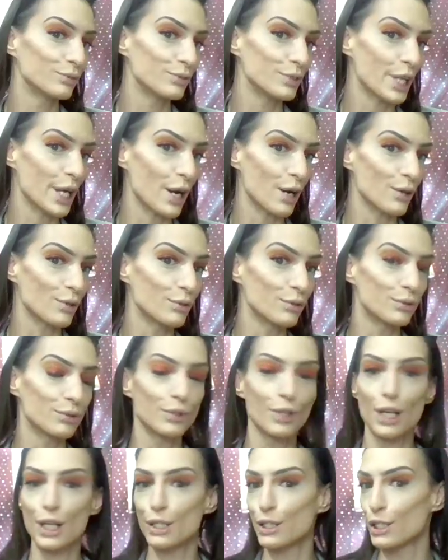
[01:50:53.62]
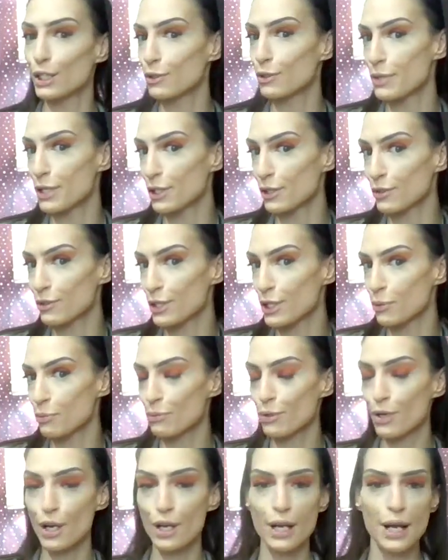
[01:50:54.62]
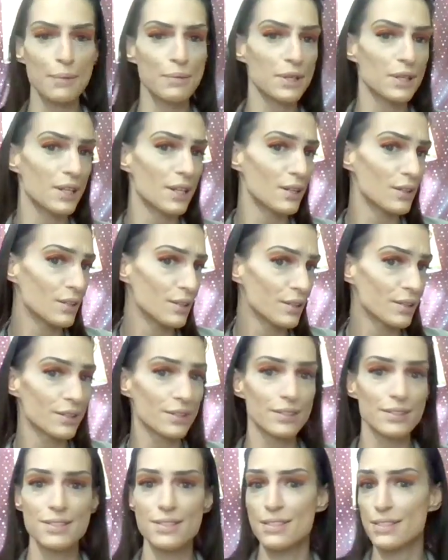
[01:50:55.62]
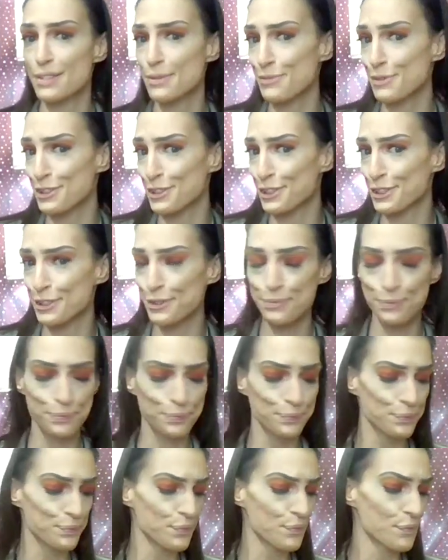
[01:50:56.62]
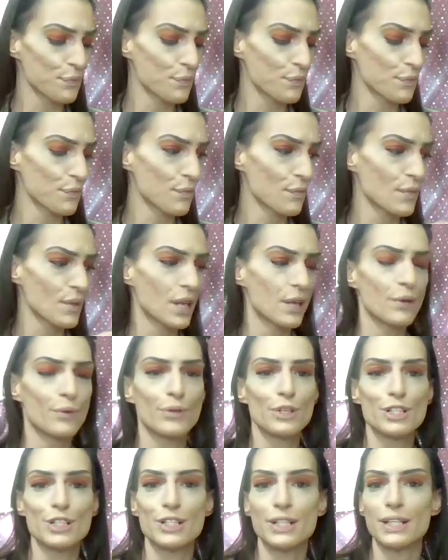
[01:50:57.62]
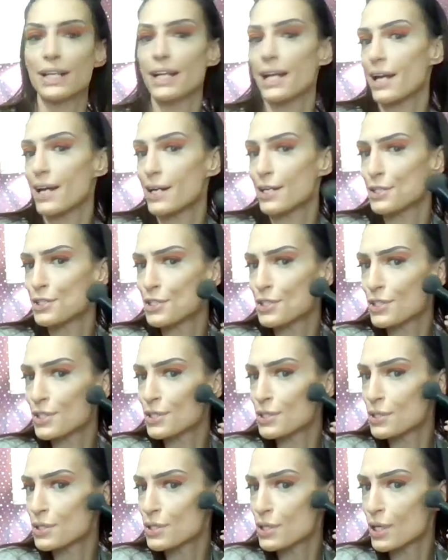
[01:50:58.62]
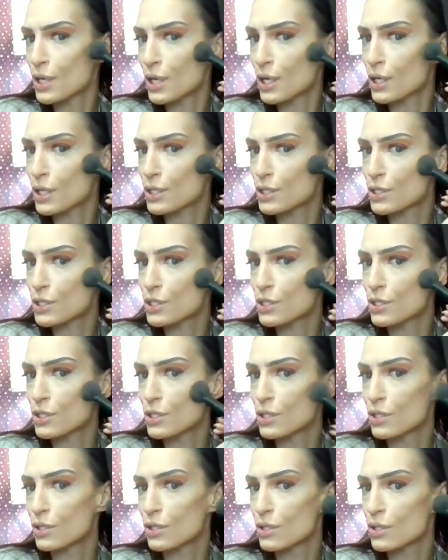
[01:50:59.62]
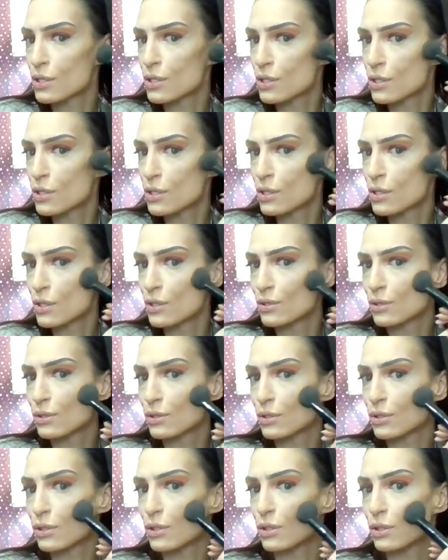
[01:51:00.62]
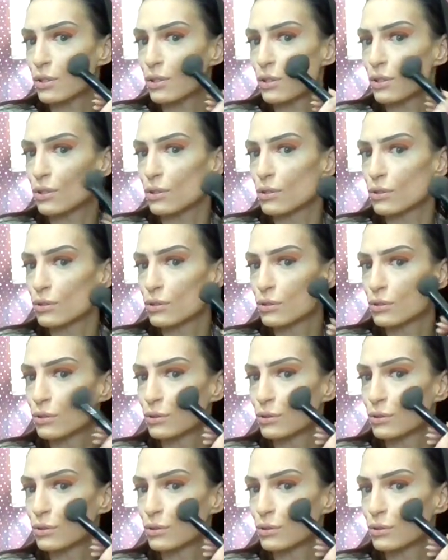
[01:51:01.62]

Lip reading: Now, a little bit of cream product. I mean, they look similar. We're just going to add just a touch here.